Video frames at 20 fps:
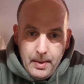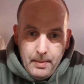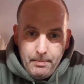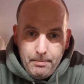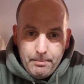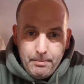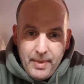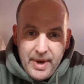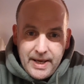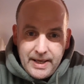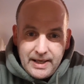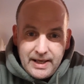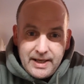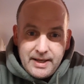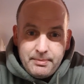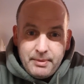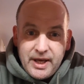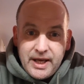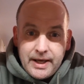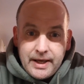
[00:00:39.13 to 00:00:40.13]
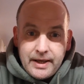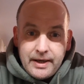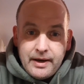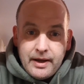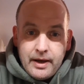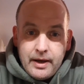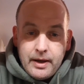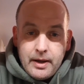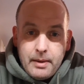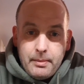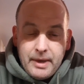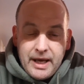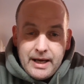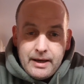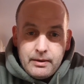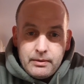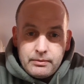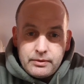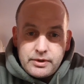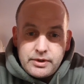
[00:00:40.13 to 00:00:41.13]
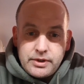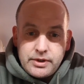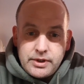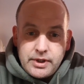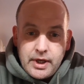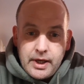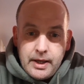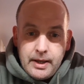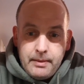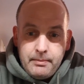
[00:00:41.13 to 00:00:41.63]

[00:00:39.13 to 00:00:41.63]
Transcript: mainly being about